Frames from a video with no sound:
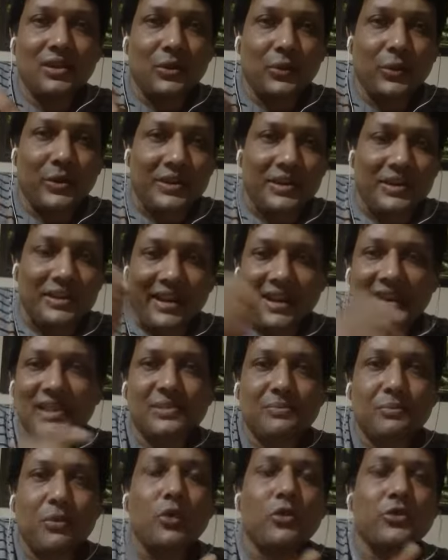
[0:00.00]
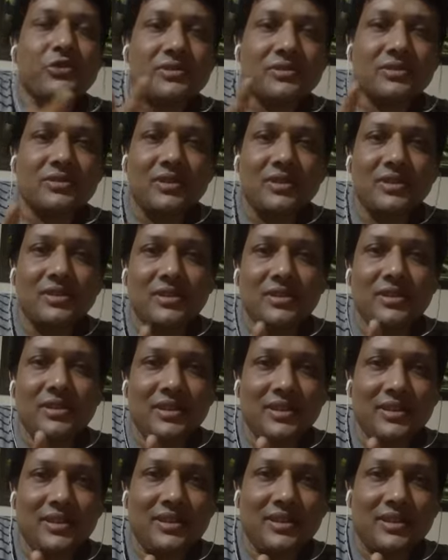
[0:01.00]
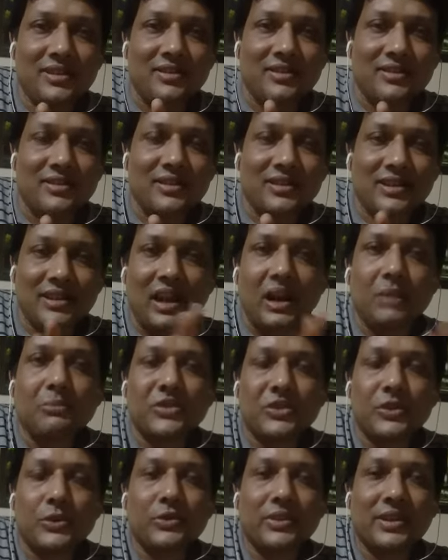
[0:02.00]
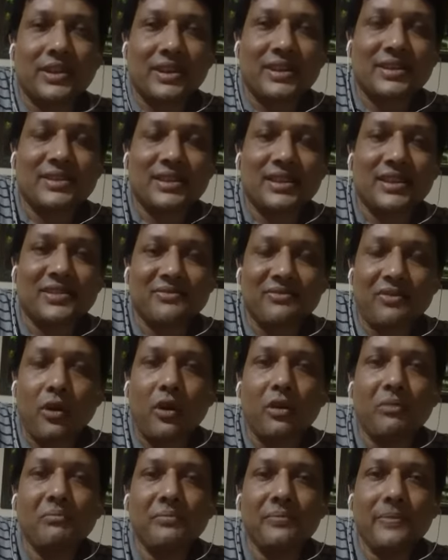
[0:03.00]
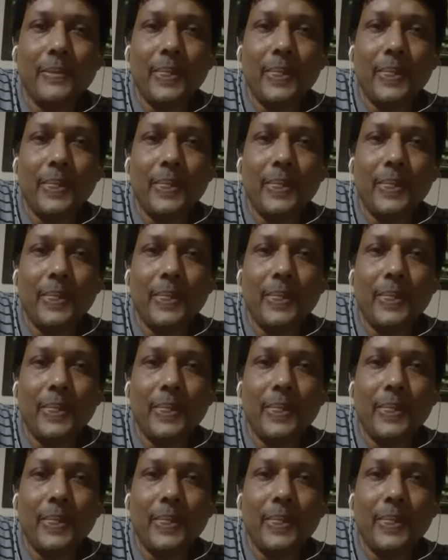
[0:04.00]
when it exposes, it comes into the gaseous form.